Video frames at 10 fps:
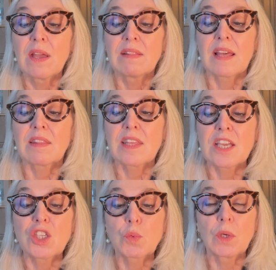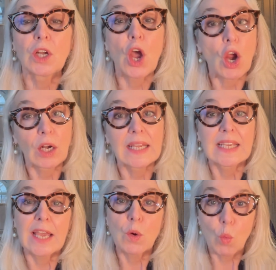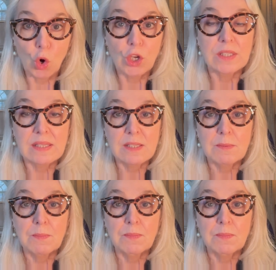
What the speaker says: that things will only get worse.